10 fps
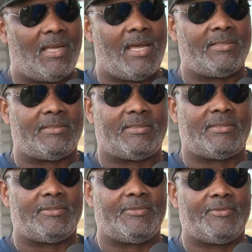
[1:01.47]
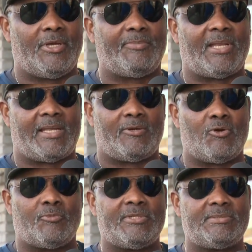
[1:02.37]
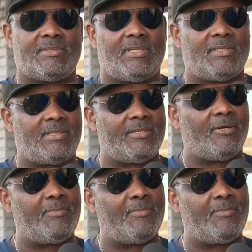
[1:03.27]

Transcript: I'd uh, help a lot of homeless and uh, help